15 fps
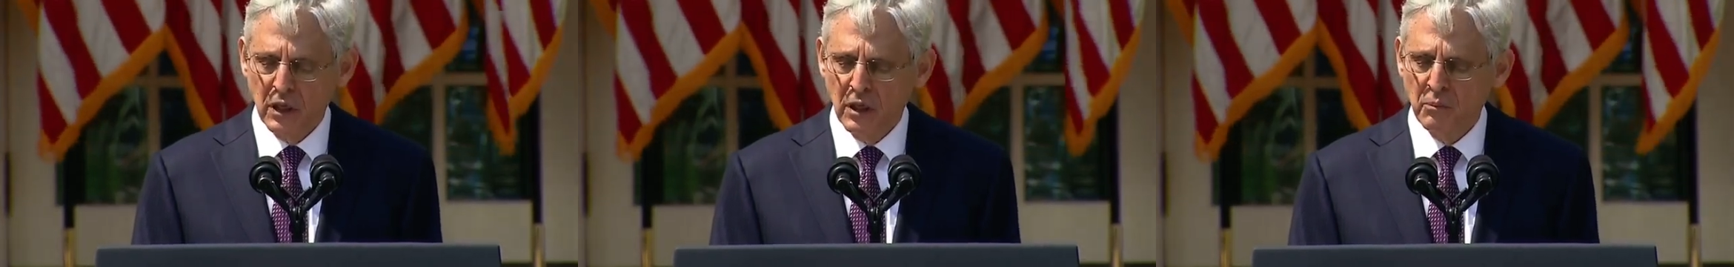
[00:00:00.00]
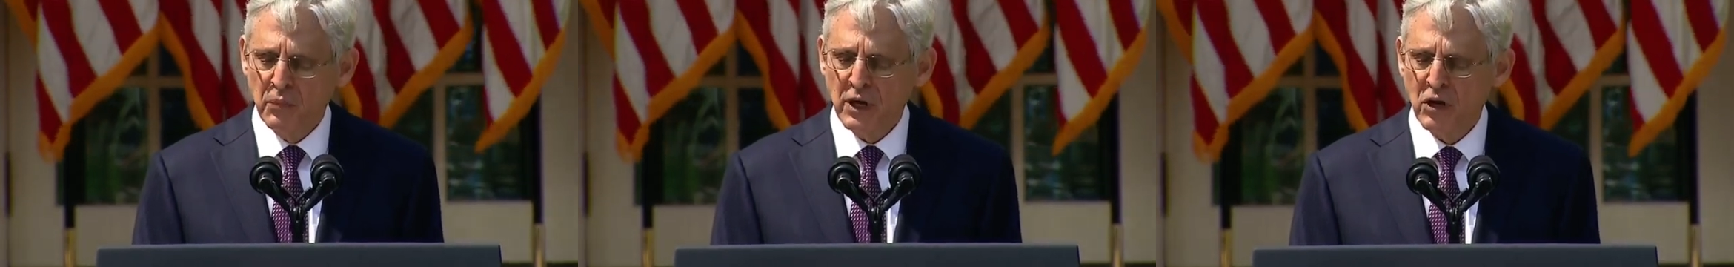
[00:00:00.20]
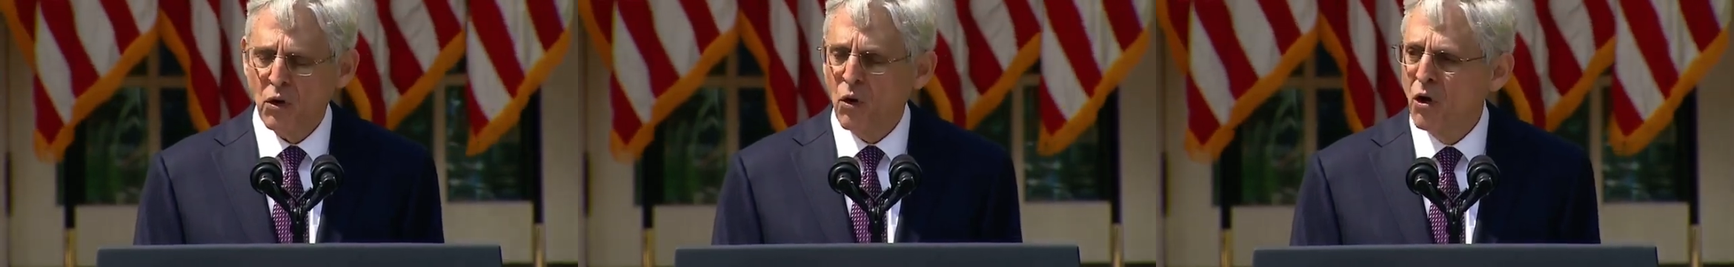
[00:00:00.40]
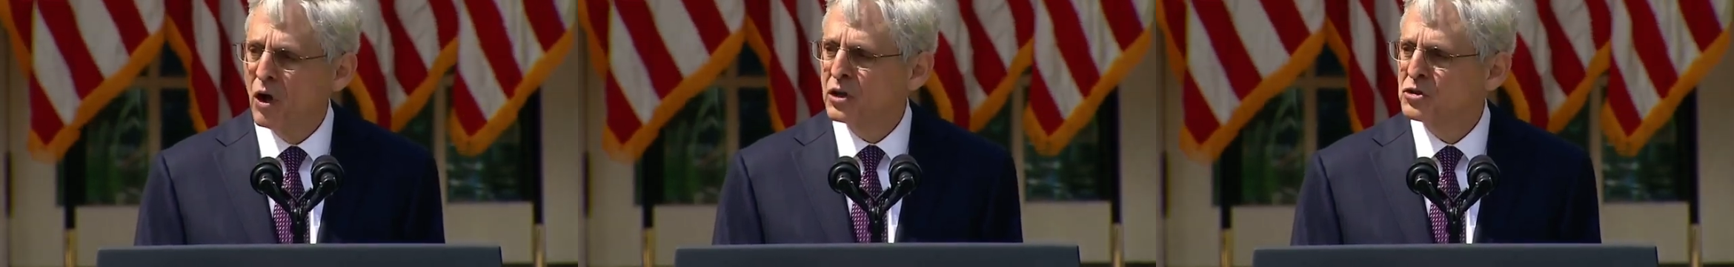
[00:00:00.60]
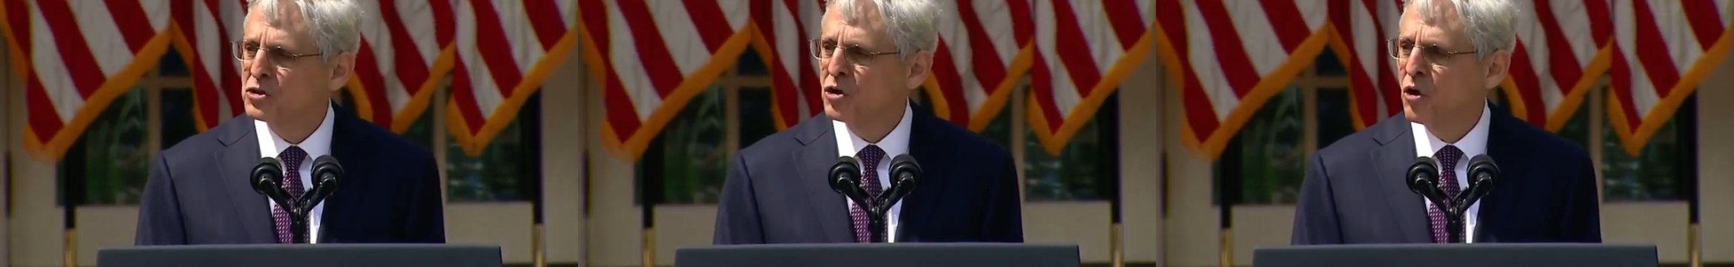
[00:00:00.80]
but
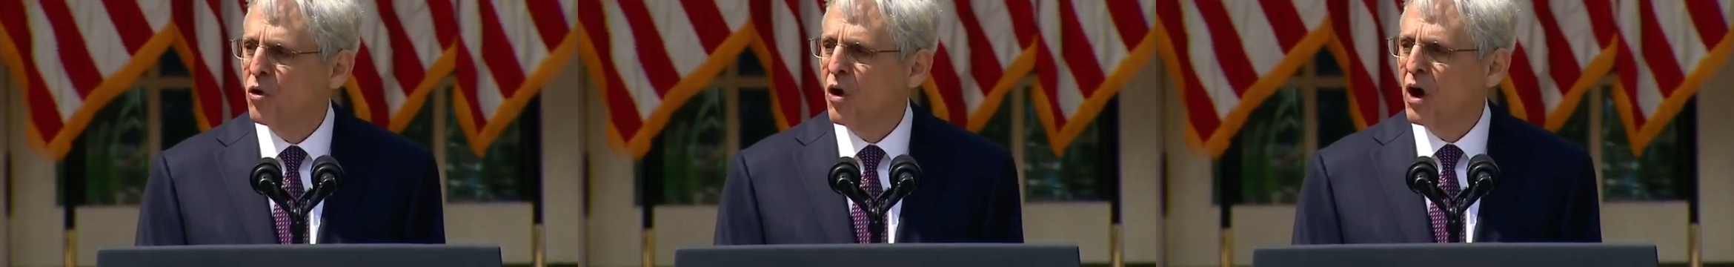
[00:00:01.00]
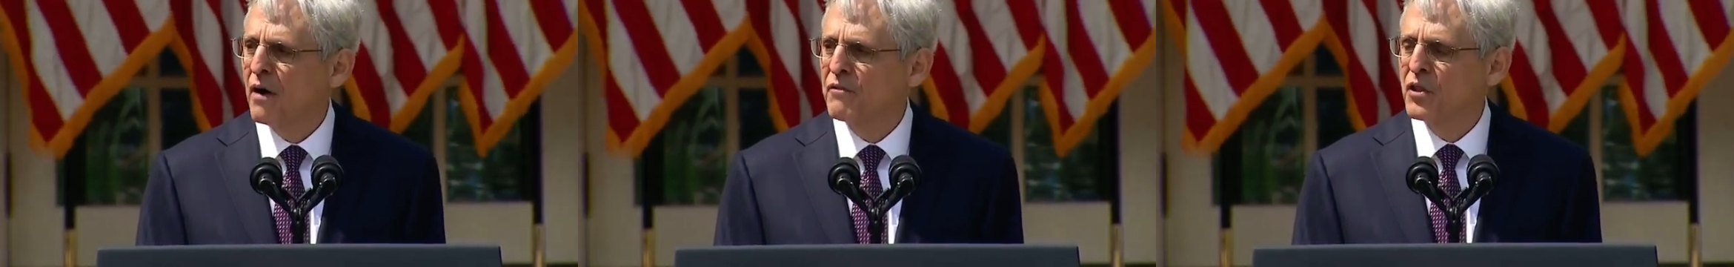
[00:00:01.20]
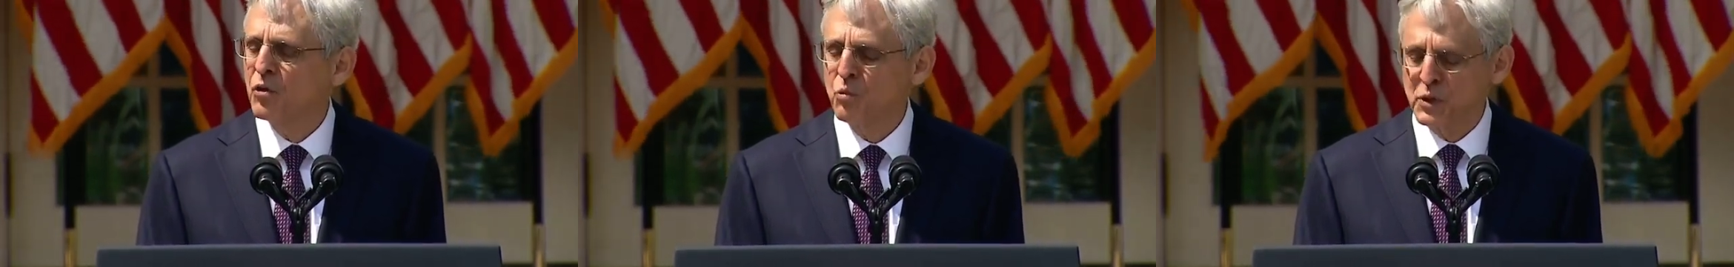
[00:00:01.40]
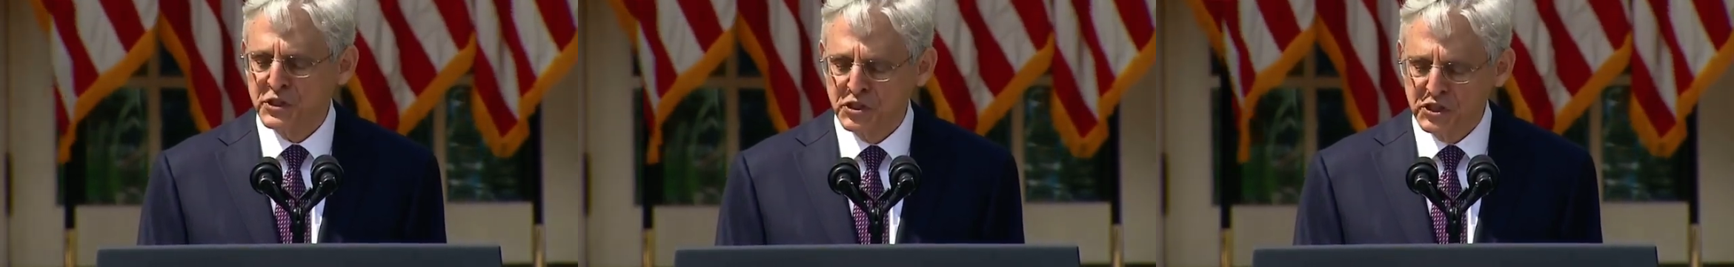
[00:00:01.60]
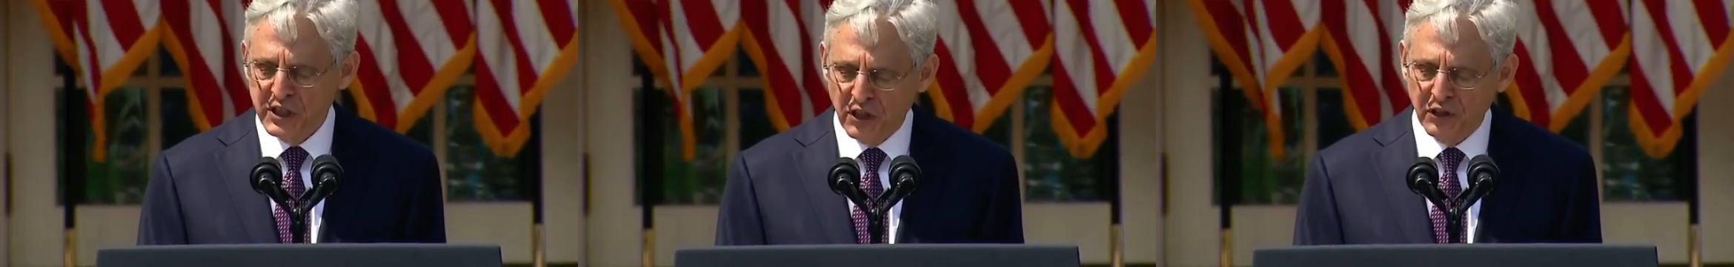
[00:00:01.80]
also of the
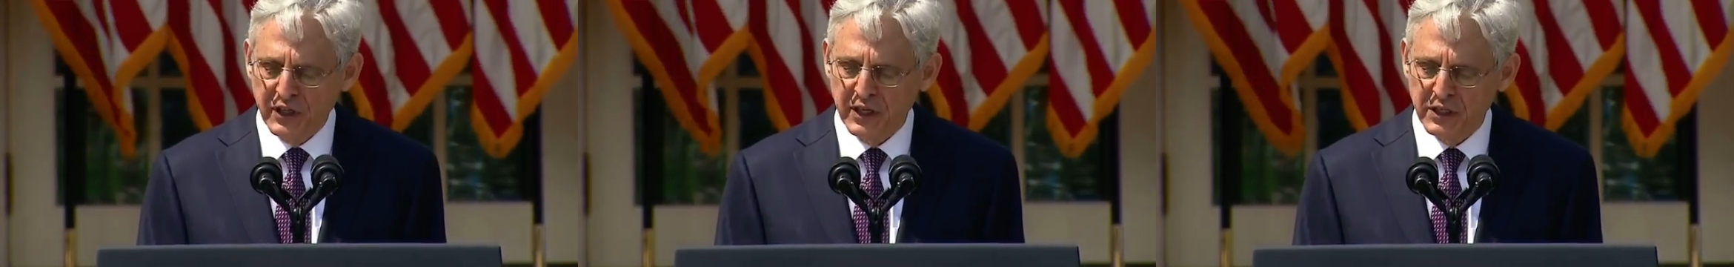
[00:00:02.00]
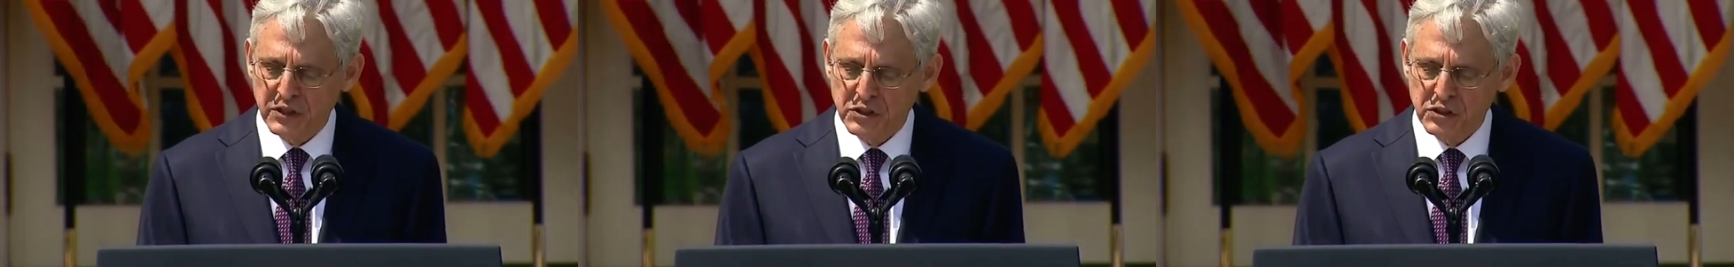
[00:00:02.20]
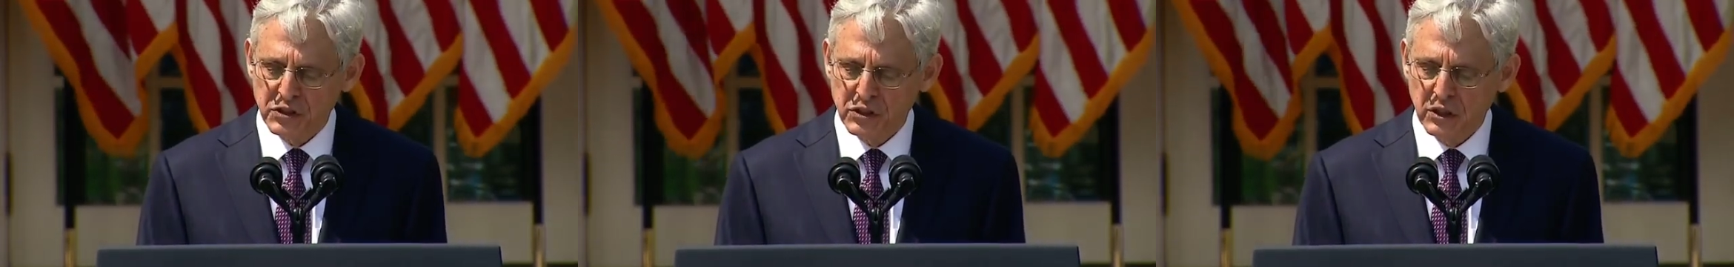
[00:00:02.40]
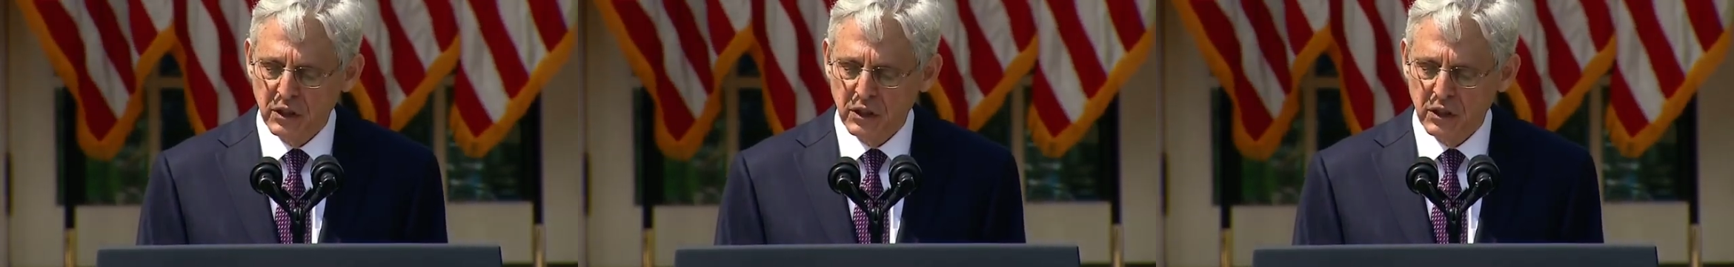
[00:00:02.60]
resilience